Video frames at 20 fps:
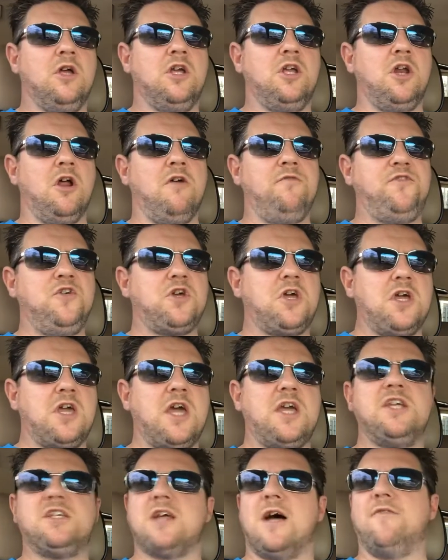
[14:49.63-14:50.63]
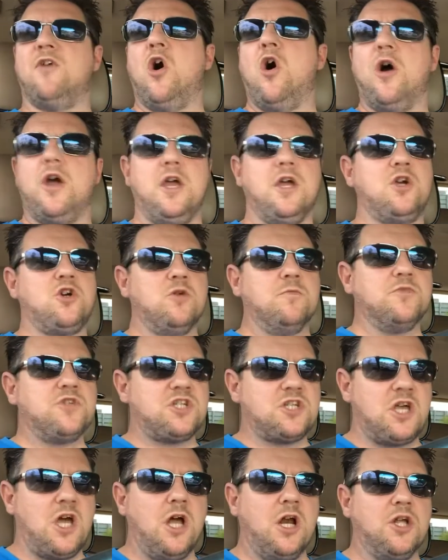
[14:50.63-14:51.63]
You know, if you can get yourself a high income
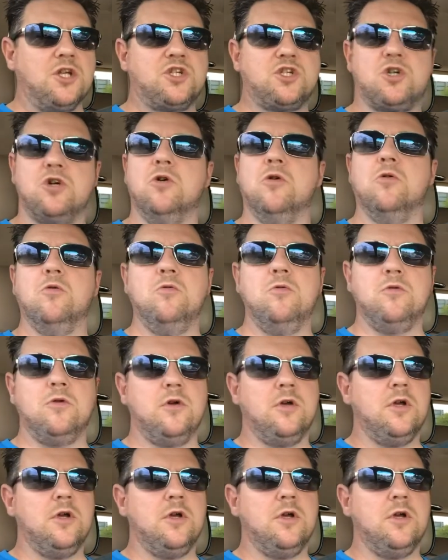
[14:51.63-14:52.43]
skill at school,